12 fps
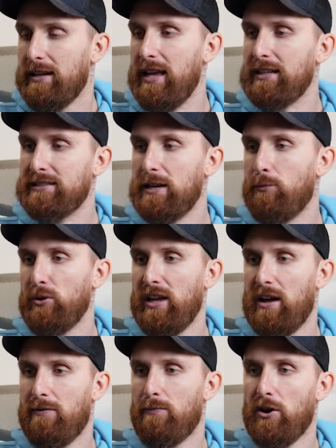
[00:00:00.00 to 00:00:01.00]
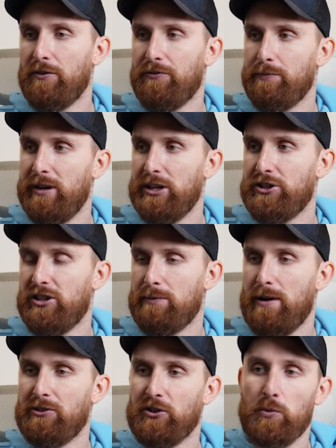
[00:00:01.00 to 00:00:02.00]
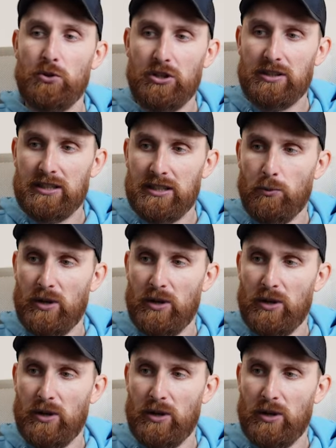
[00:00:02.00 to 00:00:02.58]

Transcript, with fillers: Next up, we have more information about the community.